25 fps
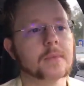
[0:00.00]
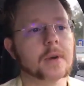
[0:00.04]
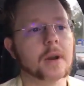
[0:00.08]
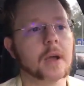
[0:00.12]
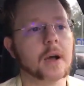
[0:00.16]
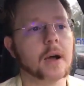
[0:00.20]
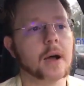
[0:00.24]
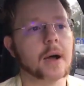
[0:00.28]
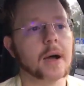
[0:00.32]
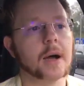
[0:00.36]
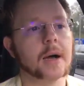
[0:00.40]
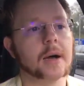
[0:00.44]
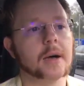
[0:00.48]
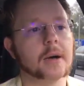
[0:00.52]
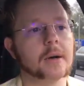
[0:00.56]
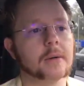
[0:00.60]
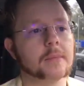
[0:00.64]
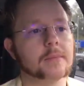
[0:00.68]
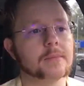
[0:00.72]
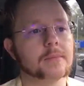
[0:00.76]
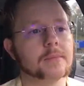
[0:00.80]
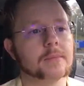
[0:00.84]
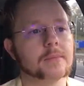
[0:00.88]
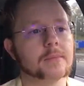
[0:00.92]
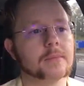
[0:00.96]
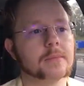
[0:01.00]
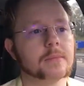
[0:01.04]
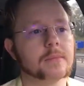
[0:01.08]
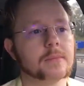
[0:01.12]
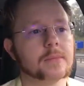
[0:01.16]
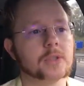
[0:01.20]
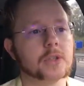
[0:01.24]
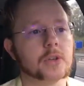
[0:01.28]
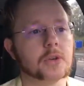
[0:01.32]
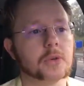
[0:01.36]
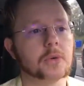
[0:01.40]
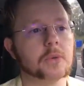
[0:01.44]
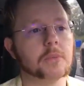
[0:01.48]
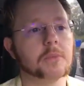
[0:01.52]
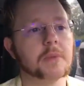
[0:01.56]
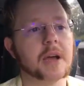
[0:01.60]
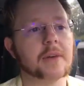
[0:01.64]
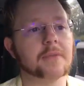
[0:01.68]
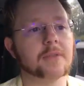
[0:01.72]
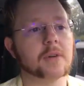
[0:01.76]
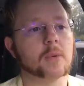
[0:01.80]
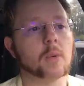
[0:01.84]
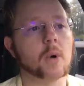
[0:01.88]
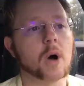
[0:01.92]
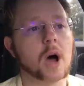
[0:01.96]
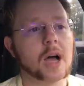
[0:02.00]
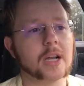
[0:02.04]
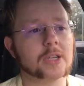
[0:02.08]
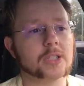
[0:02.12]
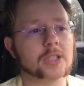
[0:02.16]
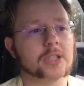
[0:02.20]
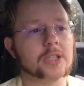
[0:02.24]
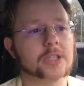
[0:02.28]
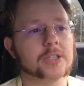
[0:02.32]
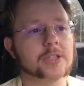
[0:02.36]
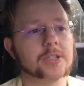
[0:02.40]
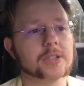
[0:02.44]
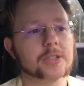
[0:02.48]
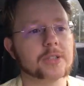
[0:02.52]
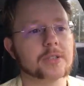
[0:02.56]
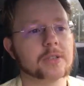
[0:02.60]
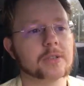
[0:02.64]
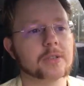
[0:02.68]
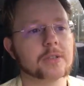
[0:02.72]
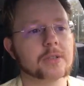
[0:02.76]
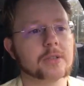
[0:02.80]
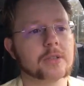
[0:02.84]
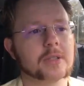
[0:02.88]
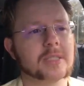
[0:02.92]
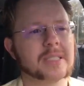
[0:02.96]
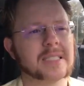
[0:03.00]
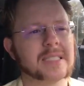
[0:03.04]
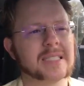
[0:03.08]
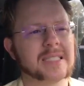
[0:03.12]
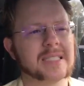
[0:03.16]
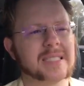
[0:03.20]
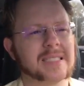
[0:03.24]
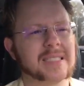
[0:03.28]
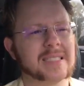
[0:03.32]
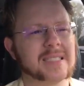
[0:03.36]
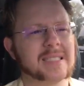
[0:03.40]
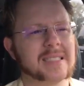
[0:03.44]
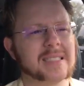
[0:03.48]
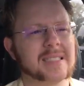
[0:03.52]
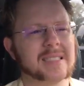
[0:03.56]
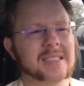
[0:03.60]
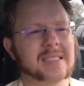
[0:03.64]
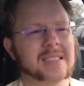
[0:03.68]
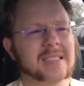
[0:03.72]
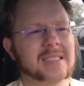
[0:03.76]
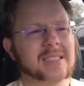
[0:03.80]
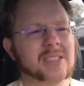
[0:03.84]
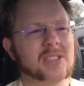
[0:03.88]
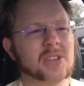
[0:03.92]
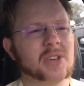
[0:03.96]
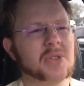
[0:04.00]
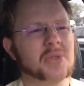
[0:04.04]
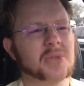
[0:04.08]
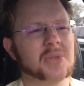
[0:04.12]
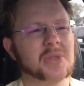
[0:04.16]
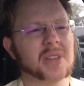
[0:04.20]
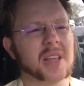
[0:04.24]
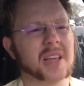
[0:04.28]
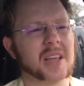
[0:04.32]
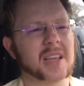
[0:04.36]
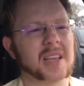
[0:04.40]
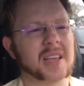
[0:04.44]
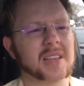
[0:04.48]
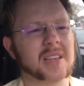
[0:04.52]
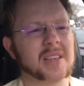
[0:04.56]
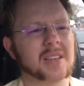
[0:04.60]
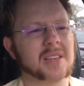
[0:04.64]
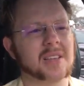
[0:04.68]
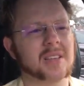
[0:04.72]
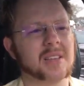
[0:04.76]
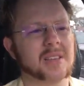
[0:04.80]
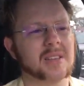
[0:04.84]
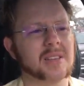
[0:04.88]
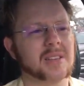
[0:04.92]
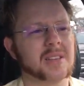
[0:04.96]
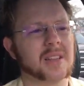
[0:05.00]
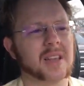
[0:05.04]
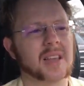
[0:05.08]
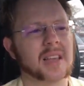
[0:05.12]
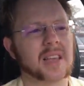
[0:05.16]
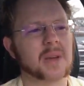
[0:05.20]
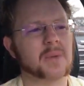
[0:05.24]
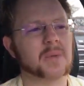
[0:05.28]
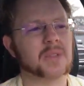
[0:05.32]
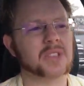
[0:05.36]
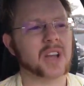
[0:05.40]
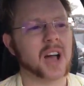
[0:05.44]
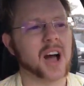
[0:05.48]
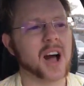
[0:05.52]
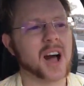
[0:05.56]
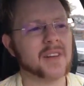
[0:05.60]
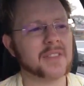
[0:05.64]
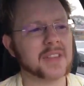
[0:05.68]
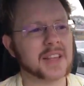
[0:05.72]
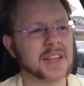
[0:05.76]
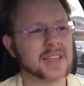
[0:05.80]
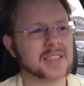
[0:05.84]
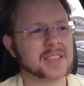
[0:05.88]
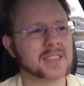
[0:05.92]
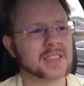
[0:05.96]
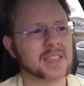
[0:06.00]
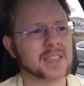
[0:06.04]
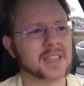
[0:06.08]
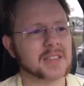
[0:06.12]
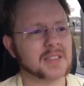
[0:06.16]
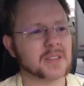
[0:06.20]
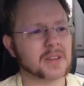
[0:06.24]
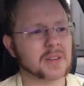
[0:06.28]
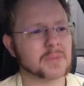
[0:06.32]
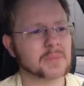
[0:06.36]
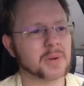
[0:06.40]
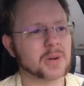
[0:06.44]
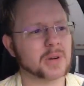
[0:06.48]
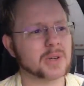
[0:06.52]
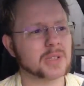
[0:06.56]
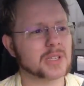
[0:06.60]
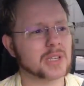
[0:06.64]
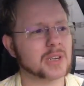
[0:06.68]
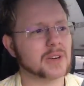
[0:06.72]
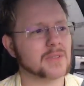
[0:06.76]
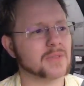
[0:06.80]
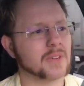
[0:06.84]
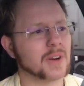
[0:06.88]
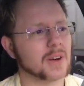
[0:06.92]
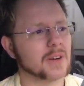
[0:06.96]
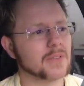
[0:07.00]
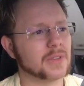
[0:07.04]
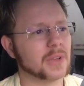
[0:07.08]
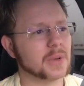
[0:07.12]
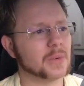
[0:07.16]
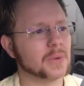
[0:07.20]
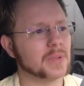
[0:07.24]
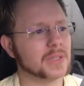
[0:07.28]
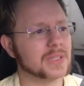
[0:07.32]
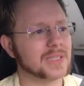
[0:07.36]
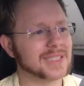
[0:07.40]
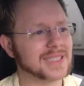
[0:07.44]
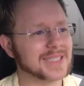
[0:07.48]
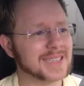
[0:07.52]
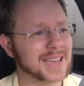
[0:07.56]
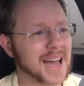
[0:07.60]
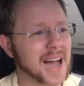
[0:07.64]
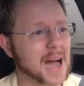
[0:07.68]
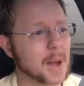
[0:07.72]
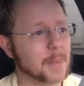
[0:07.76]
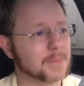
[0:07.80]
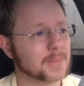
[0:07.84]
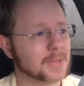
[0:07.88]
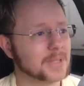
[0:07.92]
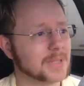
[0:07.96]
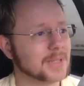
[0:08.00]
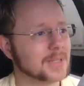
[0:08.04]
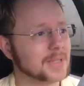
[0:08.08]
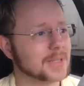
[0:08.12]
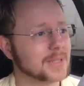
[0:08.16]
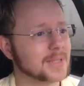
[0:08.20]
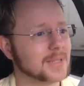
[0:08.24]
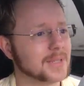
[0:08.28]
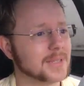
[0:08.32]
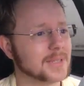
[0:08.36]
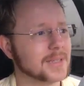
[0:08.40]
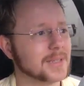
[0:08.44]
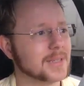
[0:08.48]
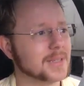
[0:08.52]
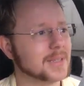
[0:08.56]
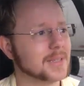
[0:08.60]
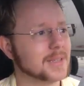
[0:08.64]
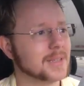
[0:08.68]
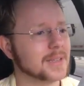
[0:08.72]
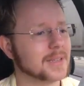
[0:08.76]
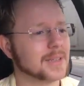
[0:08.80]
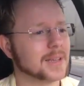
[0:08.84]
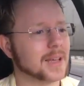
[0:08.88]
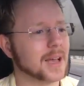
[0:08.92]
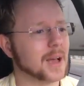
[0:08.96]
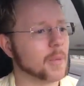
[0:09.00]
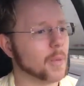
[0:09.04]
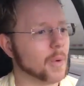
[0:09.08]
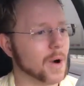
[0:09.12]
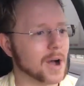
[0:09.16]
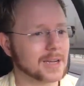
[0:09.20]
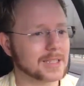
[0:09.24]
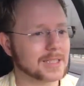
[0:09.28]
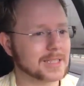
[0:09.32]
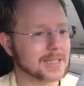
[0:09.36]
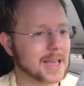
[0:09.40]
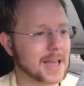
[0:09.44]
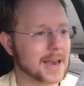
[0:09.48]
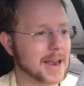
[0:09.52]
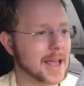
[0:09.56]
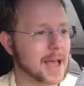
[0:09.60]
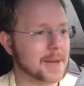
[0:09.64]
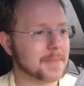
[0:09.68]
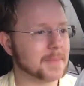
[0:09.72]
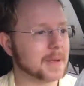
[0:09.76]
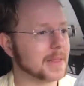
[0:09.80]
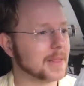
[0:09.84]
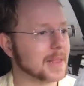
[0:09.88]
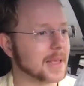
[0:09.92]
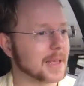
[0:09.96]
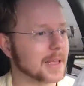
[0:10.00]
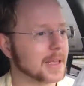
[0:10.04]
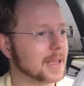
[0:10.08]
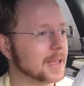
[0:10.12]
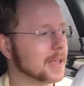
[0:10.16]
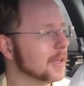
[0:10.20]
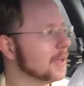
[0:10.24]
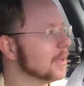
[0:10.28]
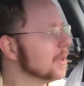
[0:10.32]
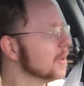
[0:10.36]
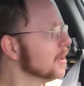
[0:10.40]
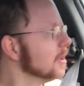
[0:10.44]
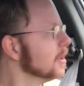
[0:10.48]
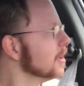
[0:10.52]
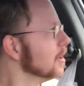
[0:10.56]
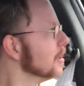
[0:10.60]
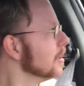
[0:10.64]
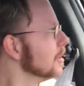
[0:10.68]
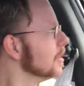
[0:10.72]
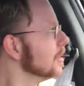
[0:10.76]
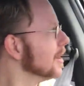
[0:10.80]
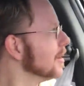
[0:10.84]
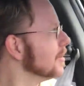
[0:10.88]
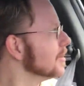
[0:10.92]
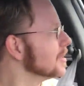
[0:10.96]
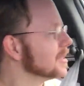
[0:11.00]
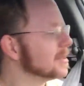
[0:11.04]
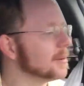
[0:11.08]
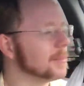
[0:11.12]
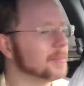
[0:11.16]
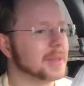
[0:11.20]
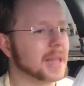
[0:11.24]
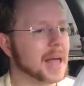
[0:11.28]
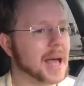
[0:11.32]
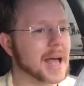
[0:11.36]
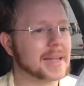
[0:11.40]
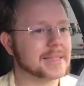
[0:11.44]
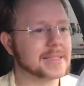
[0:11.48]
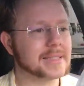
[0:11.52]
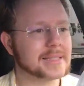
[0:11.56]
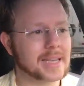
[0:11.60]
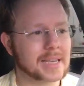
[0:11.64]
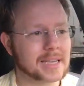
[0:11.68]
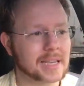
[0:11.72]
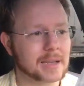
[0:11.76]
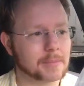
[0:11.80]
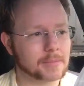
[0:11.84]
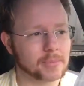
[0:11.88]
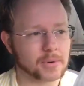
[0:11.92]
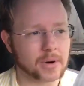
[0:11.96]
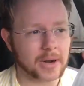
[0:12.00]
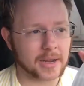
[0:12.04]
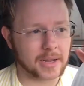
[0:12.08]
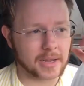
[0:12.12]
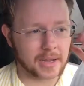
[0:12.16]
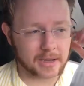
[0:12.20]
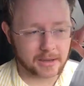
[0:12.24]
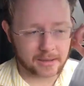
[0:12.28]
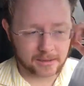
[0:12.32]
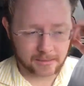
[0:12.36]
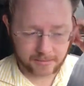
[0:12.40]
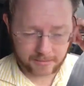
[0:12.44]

to whomever watches, dude, like it was obvious that the person in front of you was stopped. I watched that happen. Like, that was some last second braking